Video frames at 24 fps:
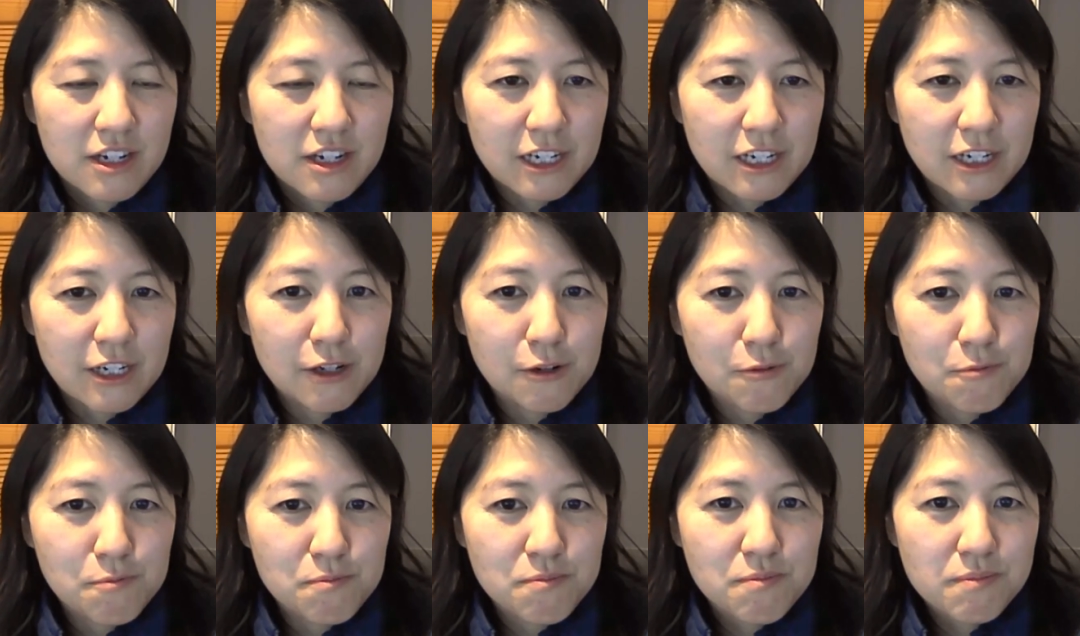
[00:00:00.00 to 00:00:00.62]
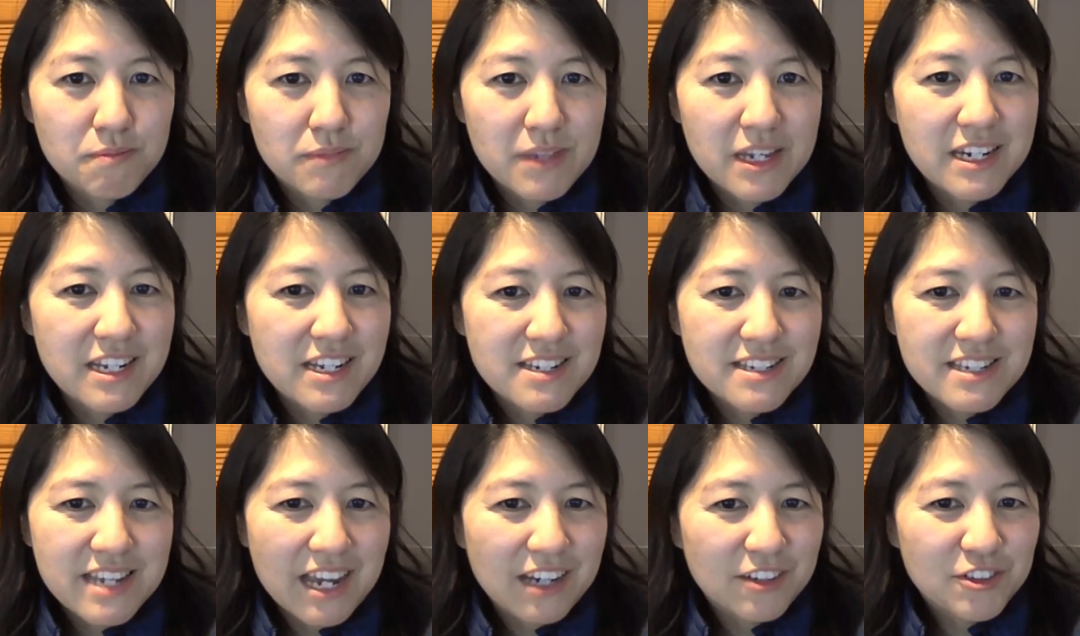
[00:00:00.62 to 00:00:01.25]
they
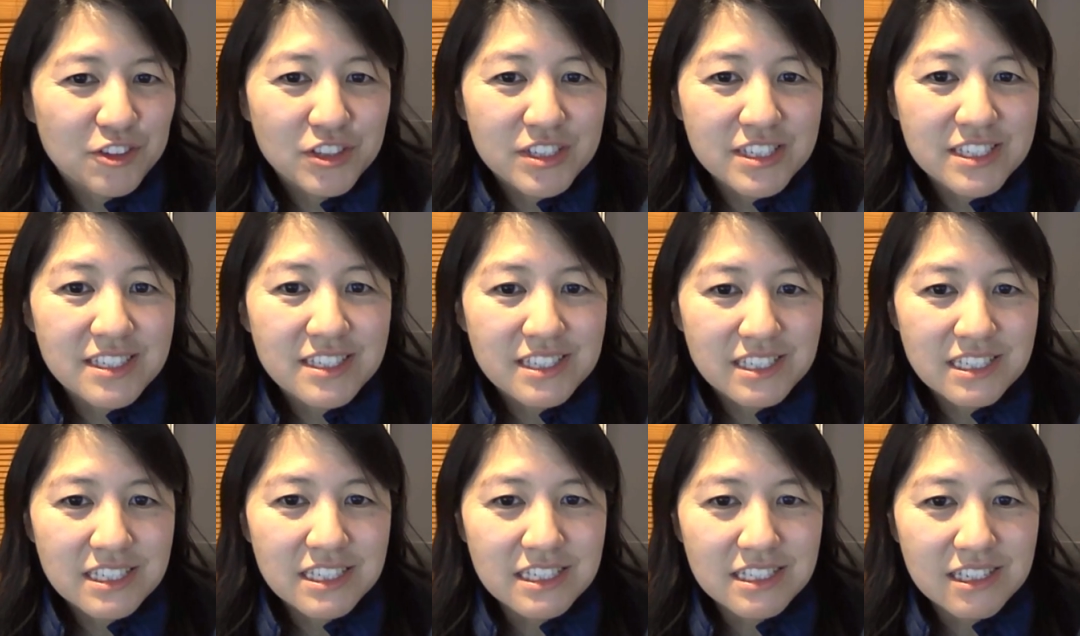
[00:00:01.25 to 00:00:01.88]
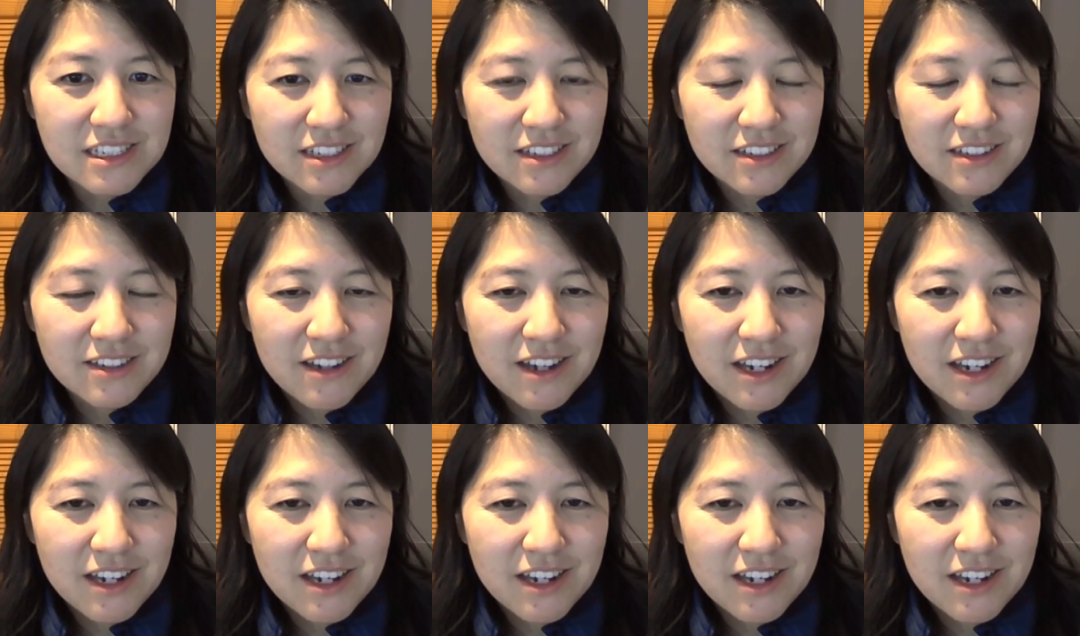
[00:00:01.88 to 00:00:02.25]
didn't actually see